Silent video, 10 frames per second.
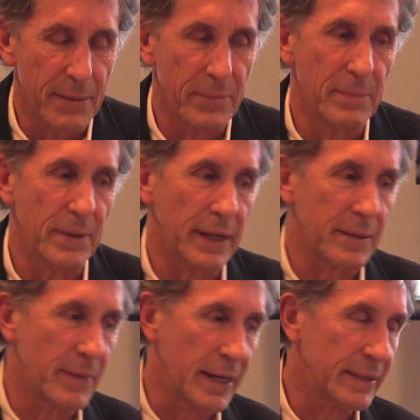people
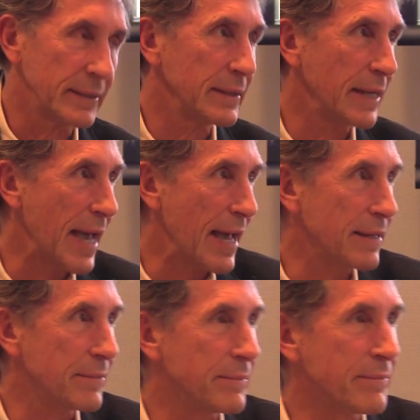like Michael and
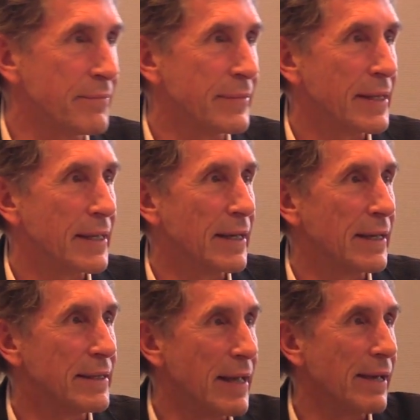Adam,
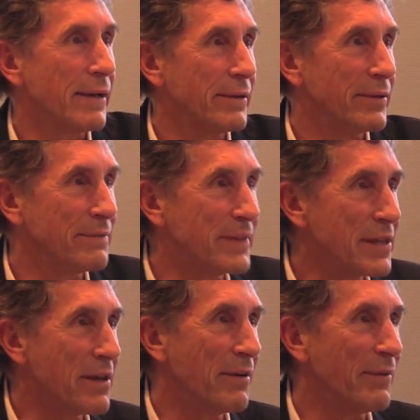Naya and the
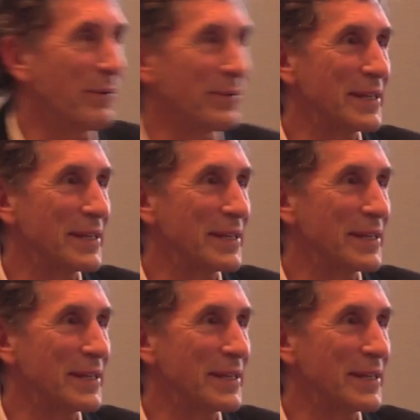video, all